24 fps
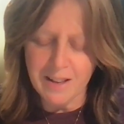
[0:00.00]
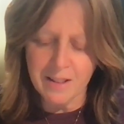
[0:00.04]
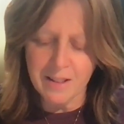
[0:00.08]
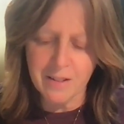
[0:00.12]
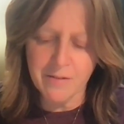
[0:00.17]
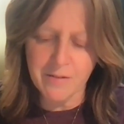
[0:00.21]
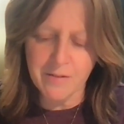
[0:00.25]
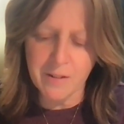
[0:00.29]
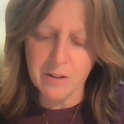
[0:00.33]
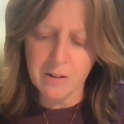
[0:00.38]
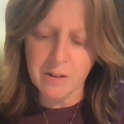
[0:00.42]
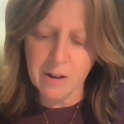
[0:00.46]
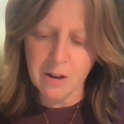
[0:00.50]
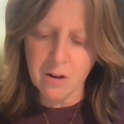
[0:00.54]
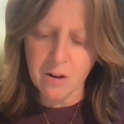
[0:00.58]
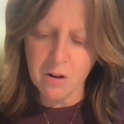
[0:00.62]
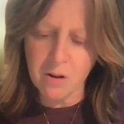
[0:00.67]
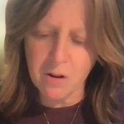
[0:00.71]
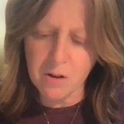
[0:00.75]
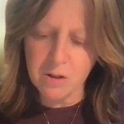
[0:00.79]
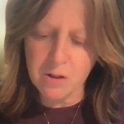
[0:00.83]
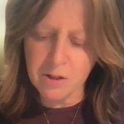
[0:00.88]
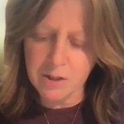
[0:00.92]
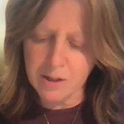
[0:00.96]
The Vilna
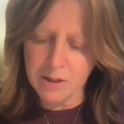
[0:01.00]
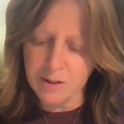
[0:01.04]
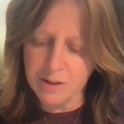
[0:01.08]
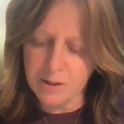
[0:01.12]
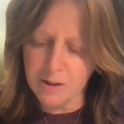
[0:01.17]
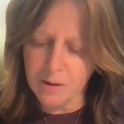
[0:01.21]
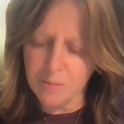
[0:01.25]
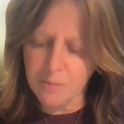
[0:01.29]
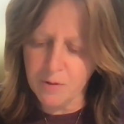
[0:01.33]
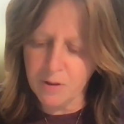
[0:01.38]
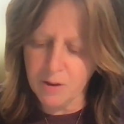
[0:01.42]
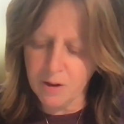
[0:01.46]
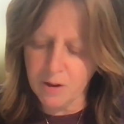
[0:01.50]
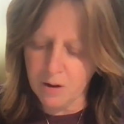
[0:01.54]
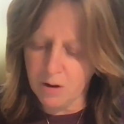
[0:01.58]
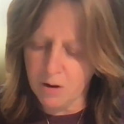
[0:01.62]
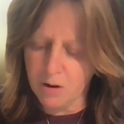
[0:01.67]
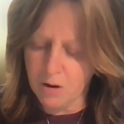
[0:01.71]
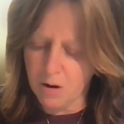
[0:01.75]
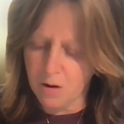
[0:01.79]
Gaon says something